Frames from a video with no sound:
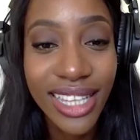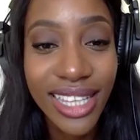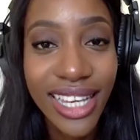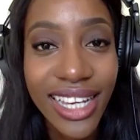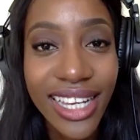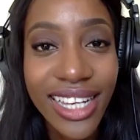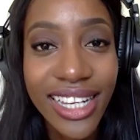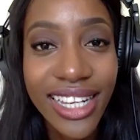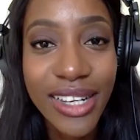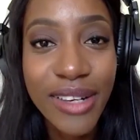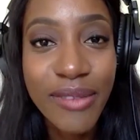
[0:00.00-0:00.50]

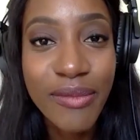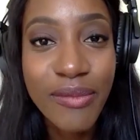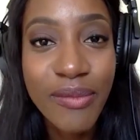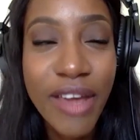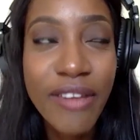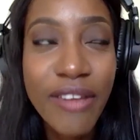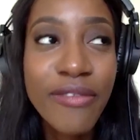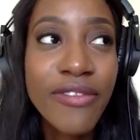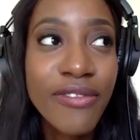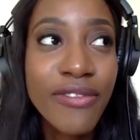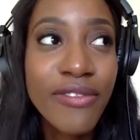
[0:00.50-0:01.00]
like
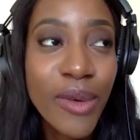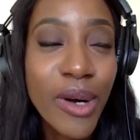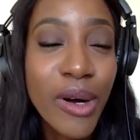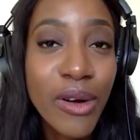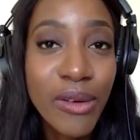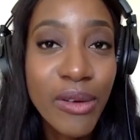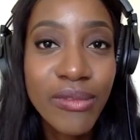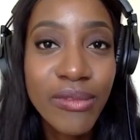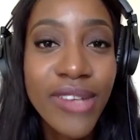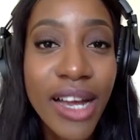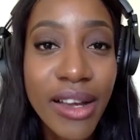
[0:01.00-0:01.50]
my
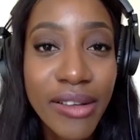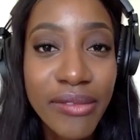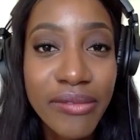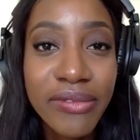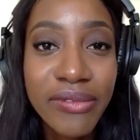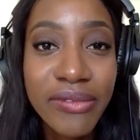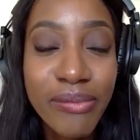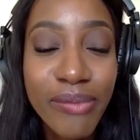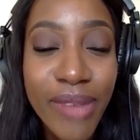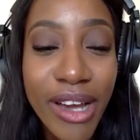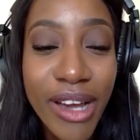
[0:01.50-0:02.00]
well, I,
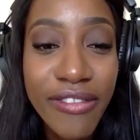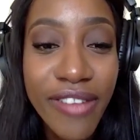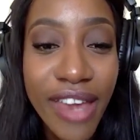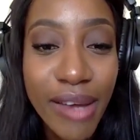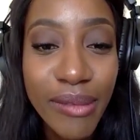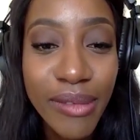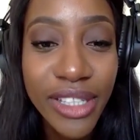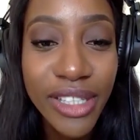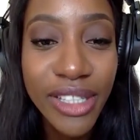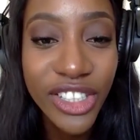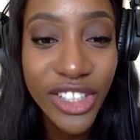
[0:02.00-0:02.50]
my
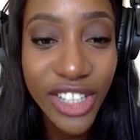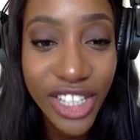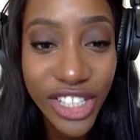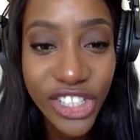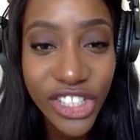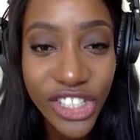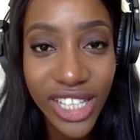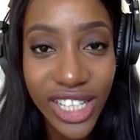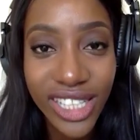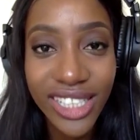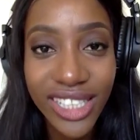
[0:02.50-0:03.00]
family's
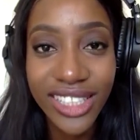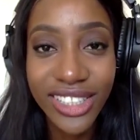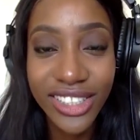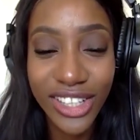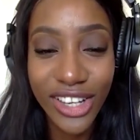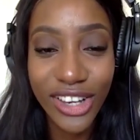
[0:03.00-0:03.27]
Christian, so